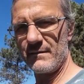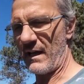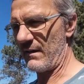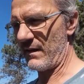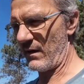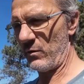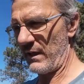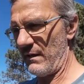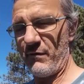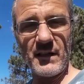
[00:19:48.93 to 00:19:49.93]
And the
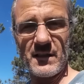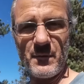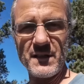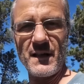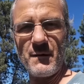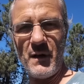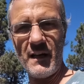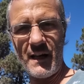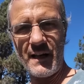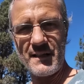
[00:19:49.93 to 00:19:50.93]
only victim is going to
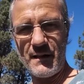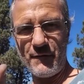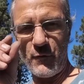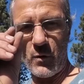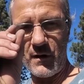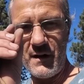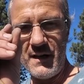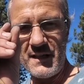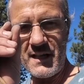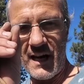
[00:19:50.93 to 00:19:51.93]
be, like I said, 4
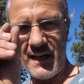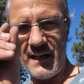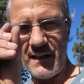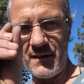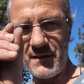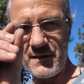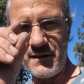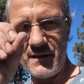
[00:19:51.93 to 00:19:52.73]
tiny little